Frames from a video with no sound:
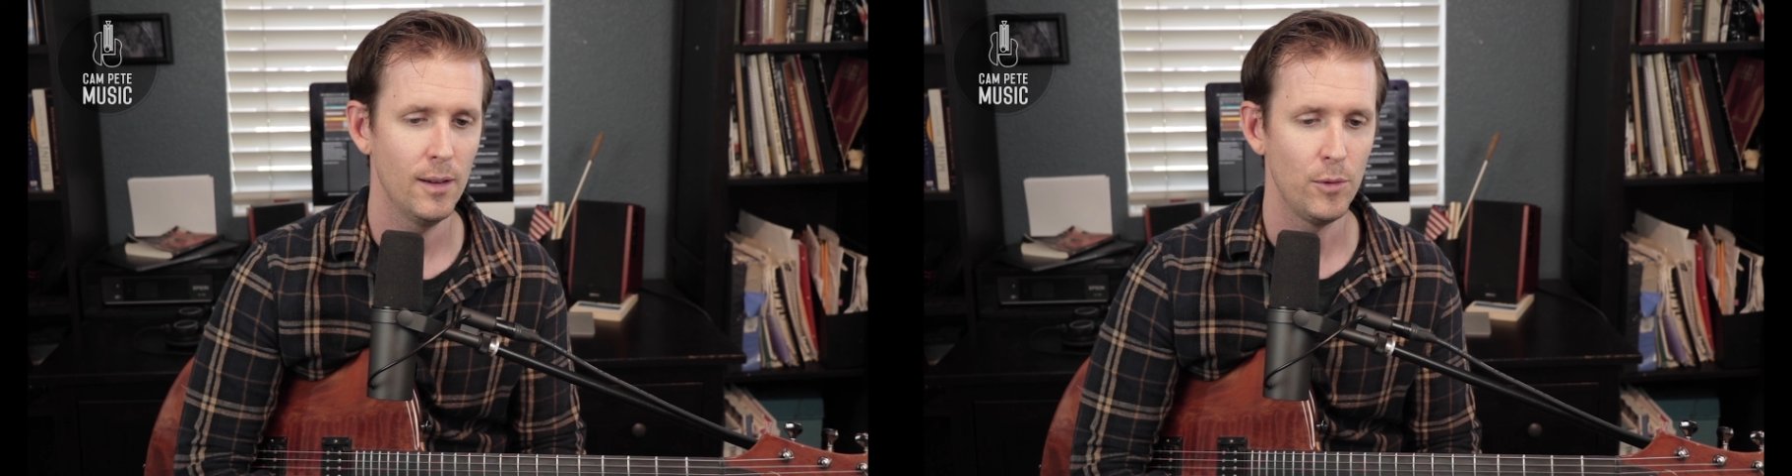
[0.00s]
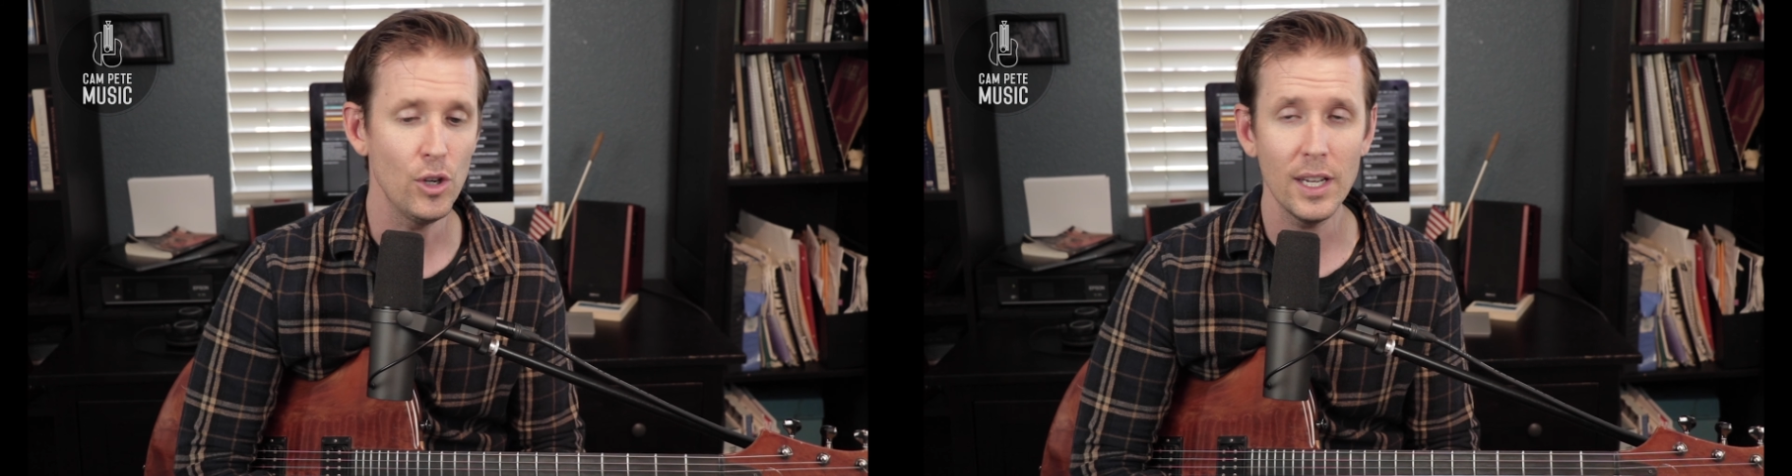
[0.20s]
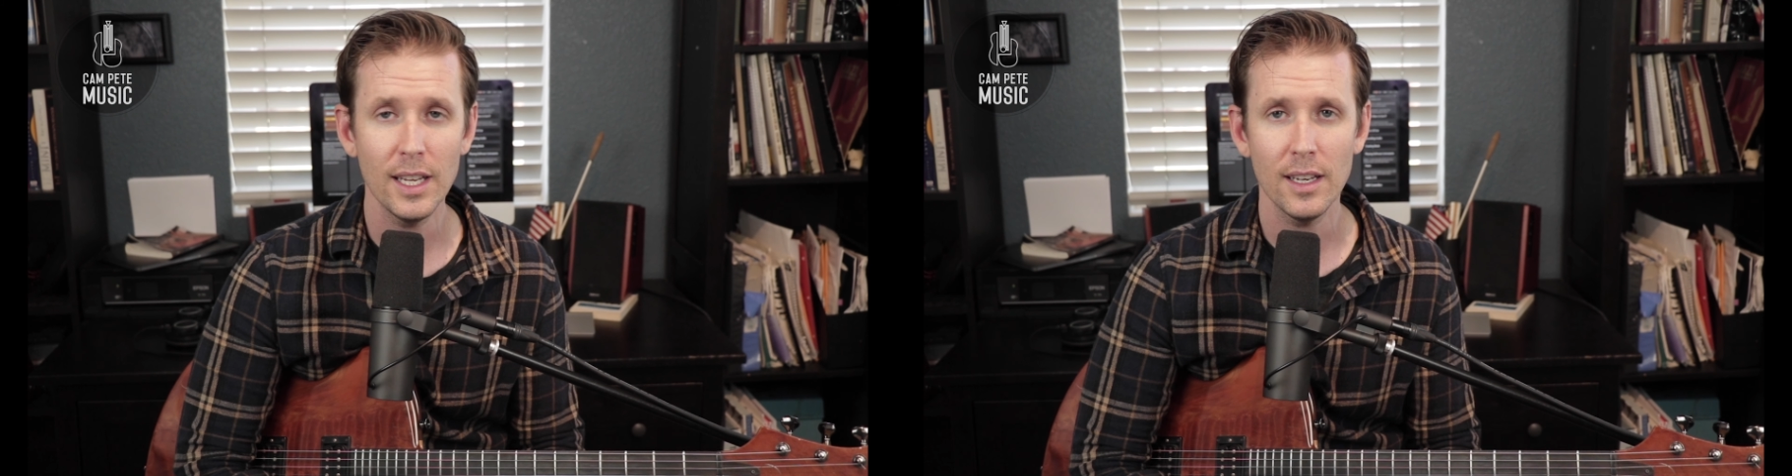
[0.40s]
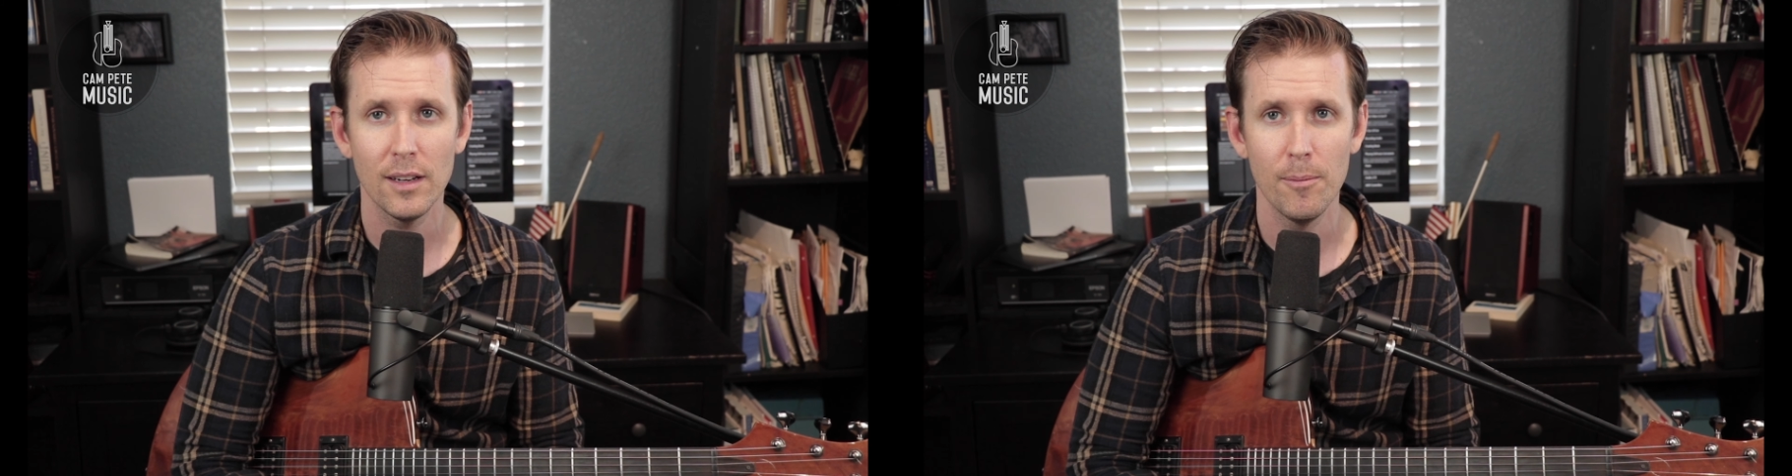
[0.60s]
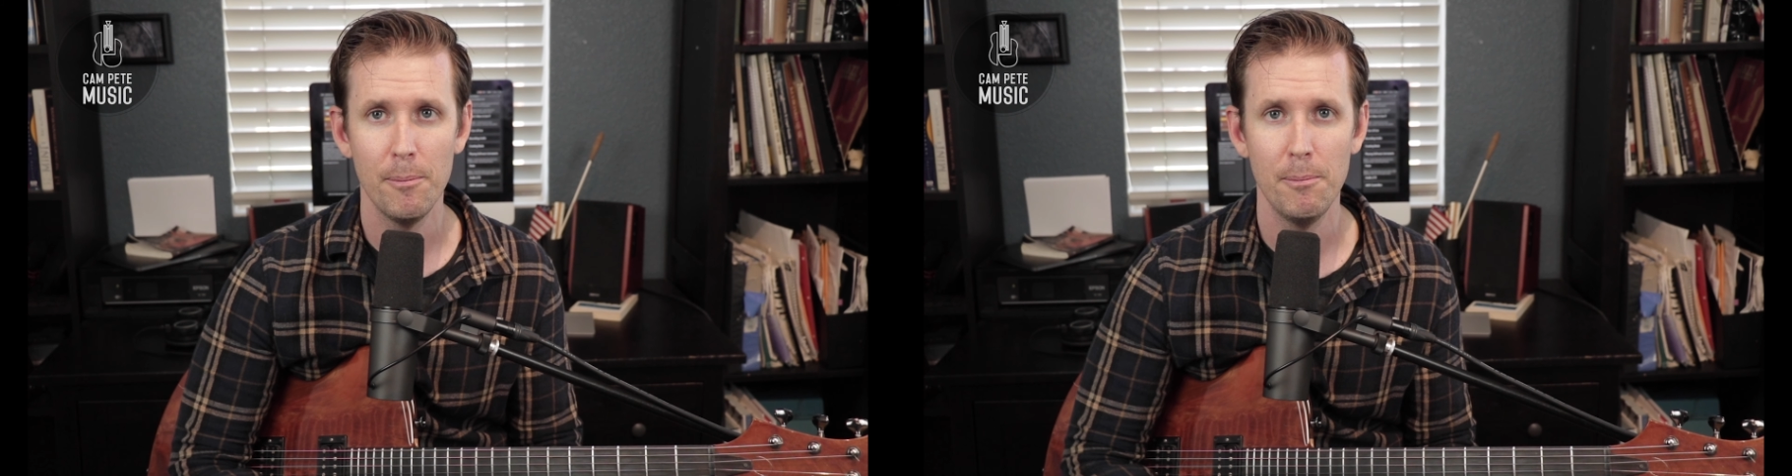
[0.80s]
You
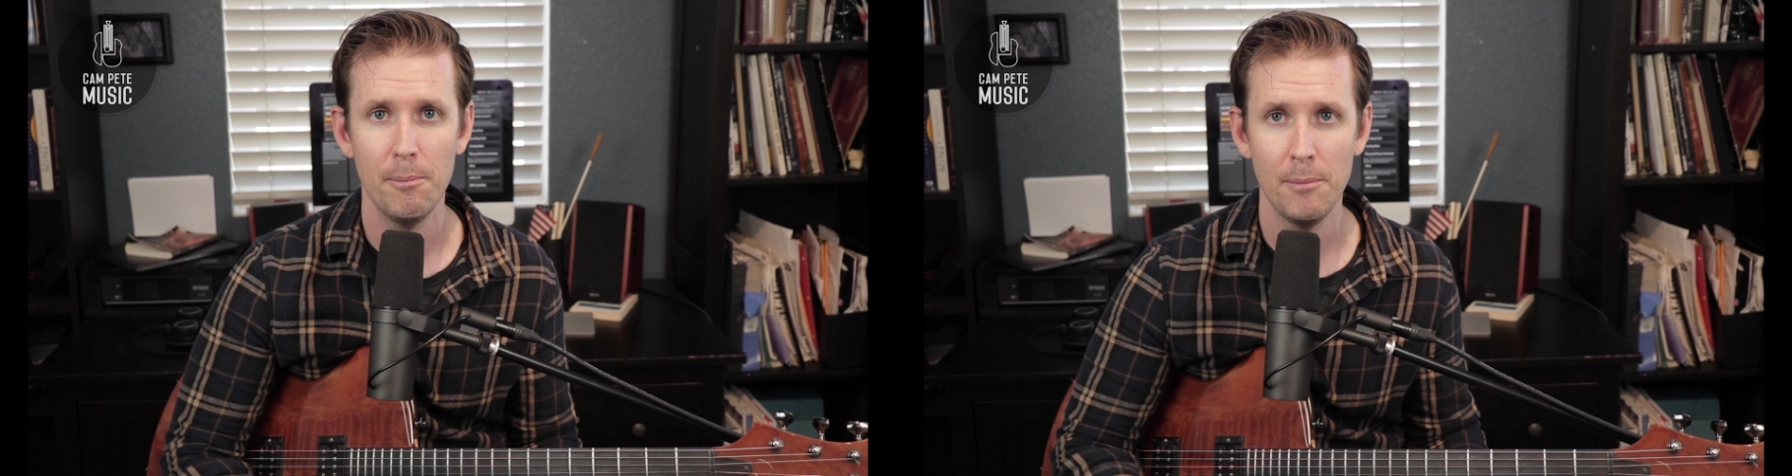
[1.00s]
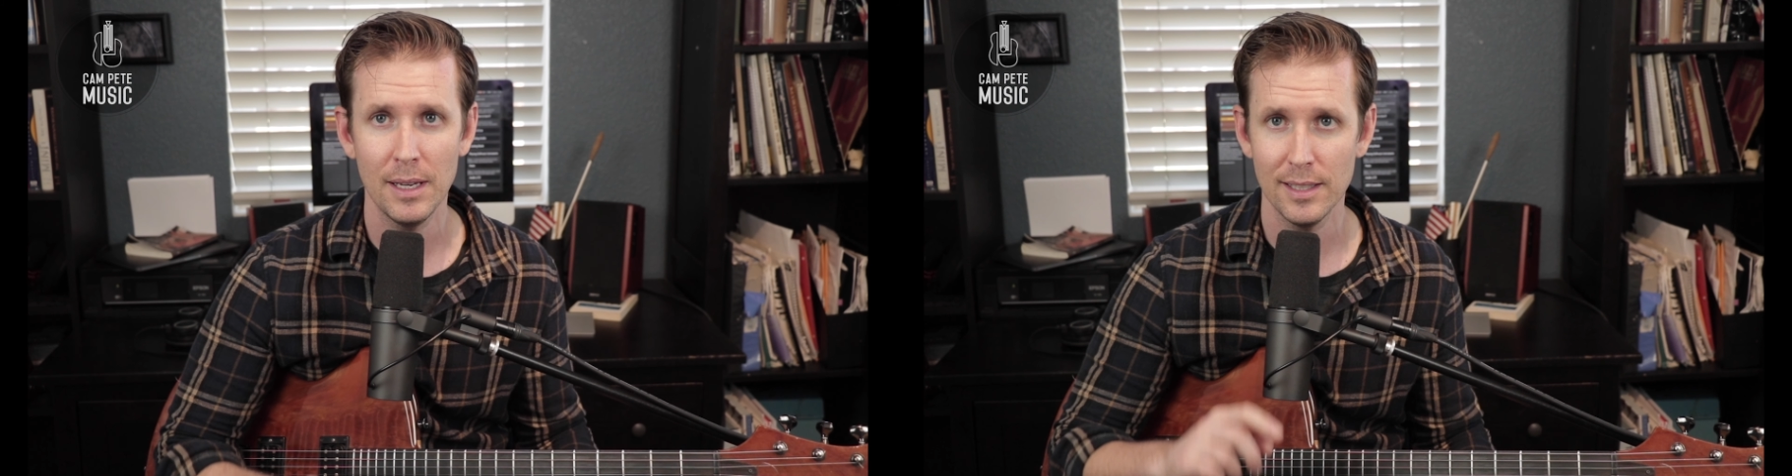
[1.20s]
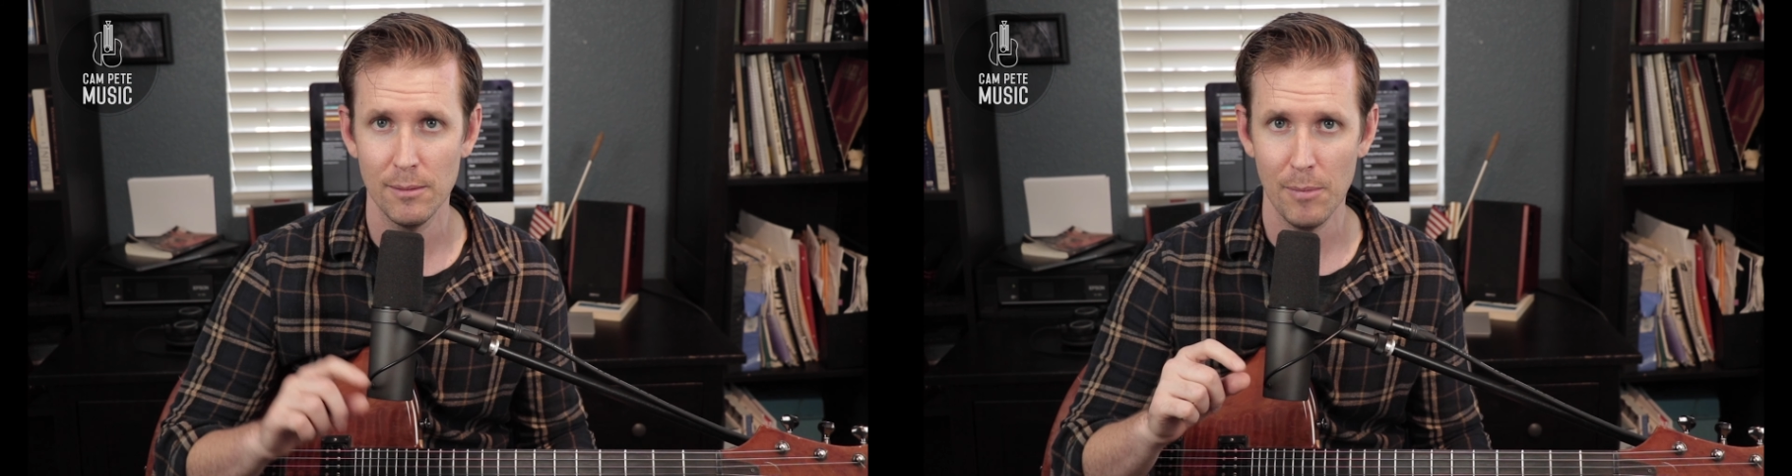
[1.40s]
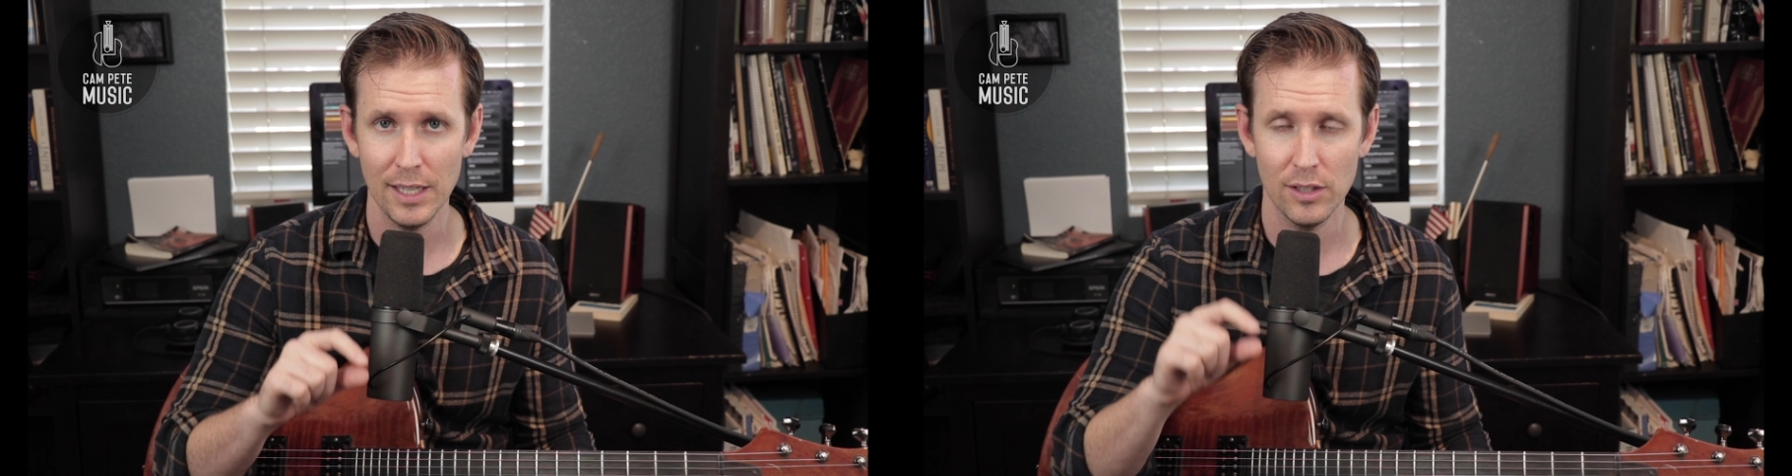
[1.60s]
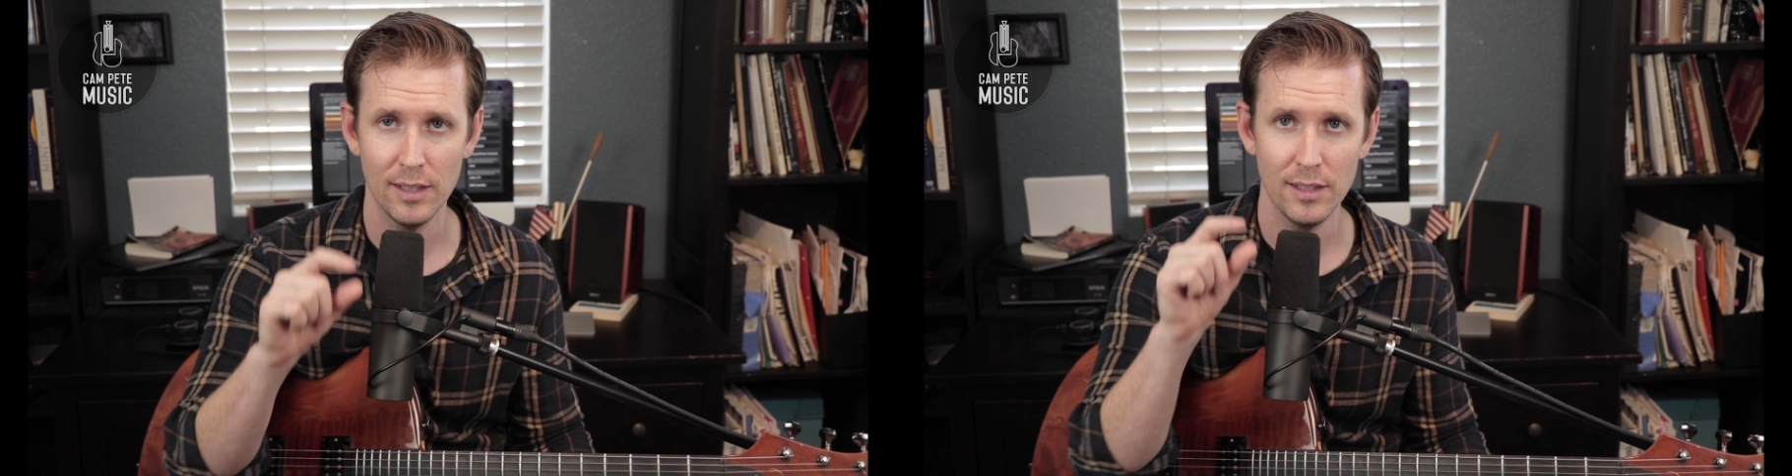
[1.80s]
can mix and
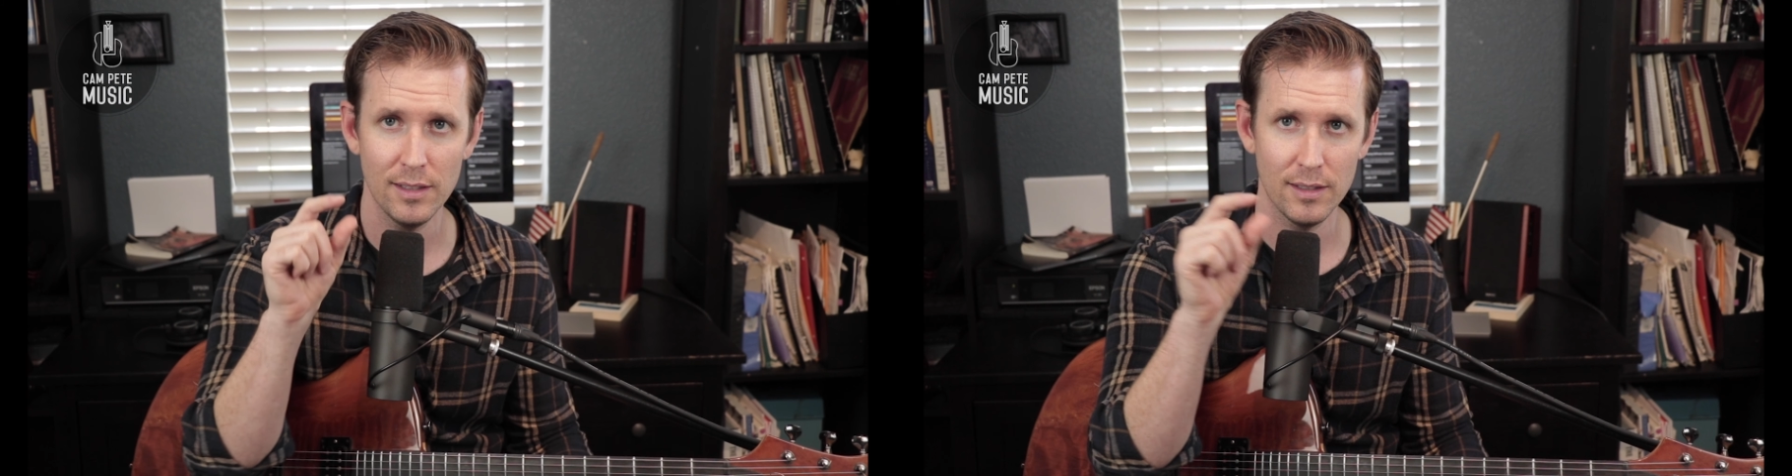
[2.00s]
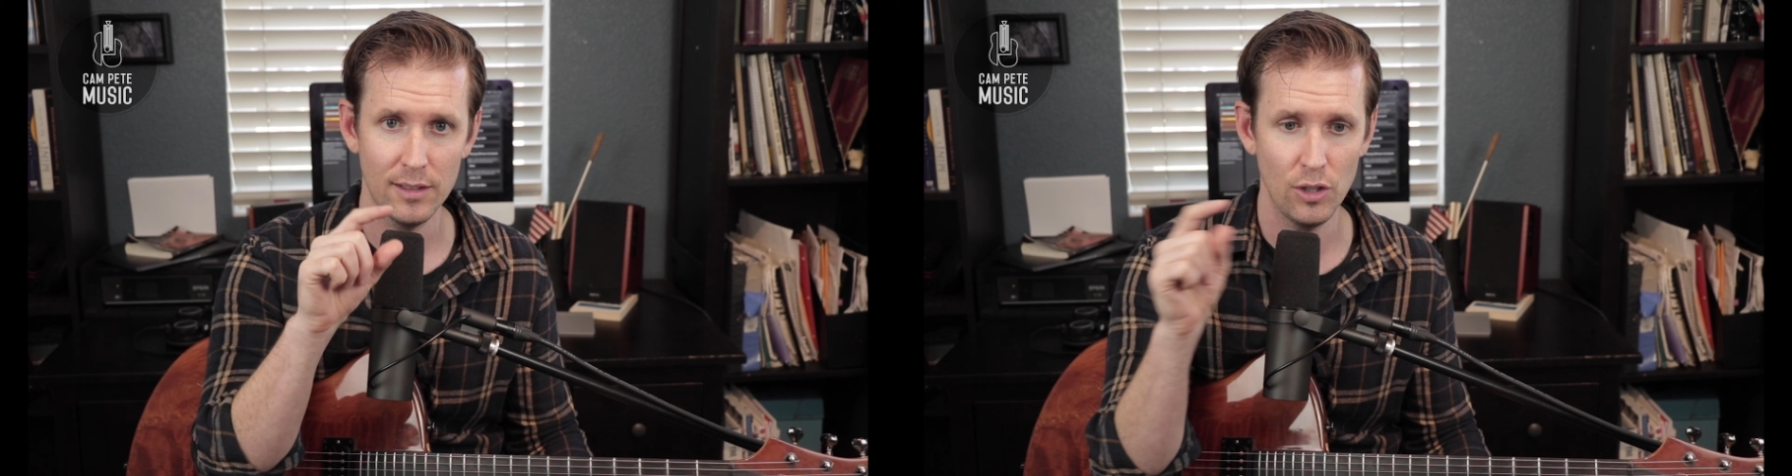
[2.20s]
match this.